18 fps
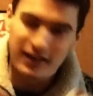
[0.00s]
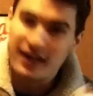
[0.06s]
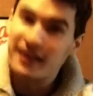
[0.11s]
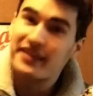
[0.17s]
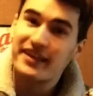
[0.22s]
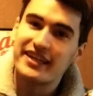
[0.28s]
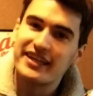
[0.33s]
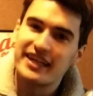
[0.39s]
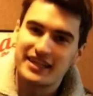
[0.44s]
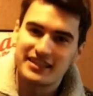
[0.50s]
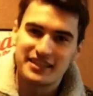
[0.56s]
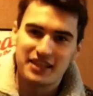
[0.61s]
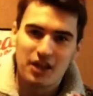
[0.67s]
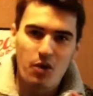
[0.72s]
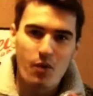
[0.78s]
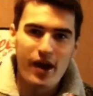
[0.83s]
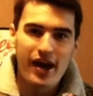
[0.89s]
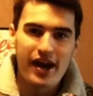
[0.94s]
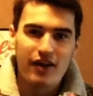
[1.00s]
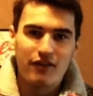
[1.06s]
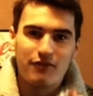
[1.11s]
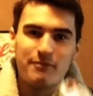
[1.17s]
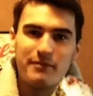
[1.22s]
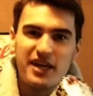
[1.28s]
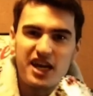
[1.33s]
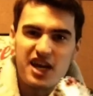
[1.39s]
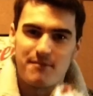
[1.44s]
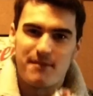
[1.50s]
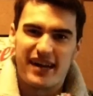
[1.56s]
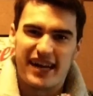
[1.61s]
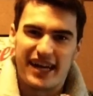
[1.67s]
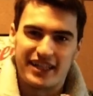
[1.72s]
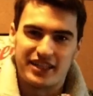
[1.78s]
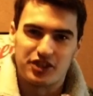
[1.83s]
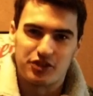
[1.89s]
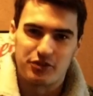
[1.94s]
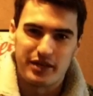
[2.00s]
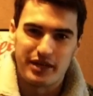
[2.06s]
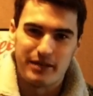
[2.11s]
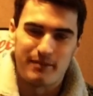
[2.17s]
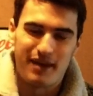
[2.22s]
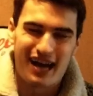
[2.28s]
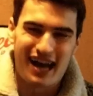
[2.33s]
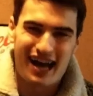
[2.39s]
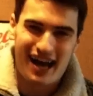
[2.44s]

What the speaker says: Nothing gets in the way of me and my ice cream.